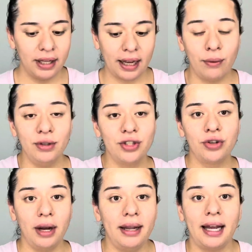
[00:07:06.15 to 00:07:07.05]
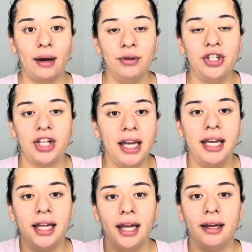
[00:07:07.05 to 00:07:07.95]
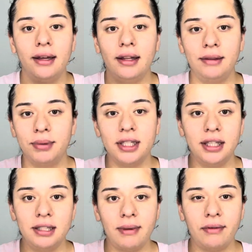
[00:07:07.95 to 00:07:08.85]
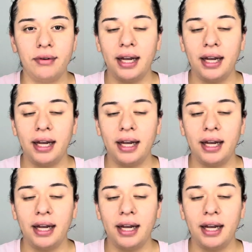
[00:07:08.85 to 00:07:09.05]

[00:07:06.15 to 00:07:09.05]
Like, I was I was shaky, like, pretend this is my phone.